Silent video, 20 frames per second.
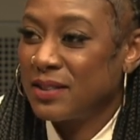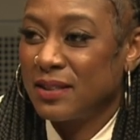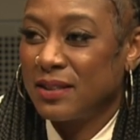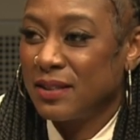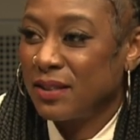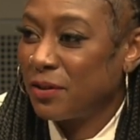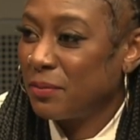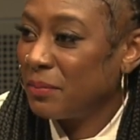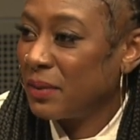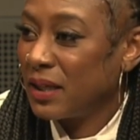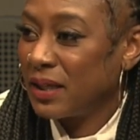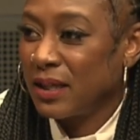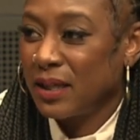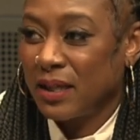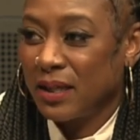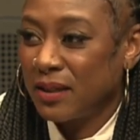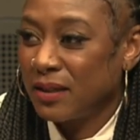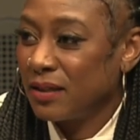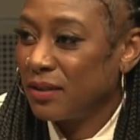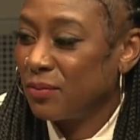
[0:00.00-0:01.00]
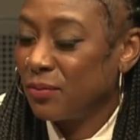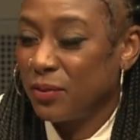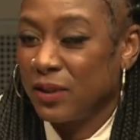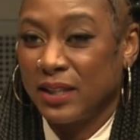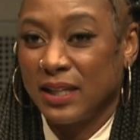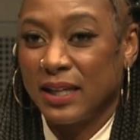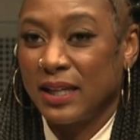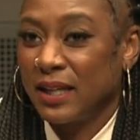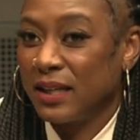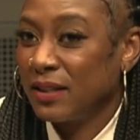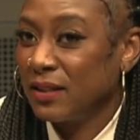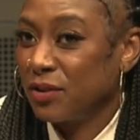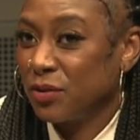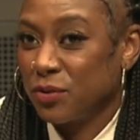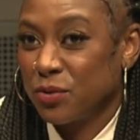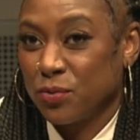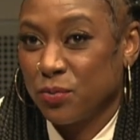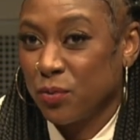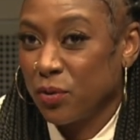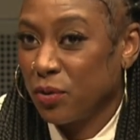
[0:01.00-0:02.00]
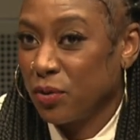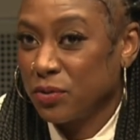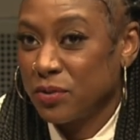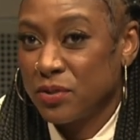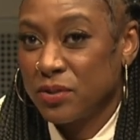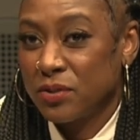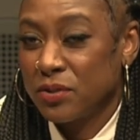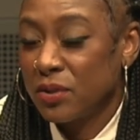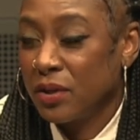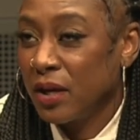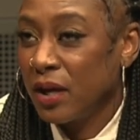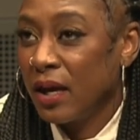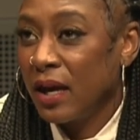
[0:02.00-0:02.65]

that they're making when they get in those roles.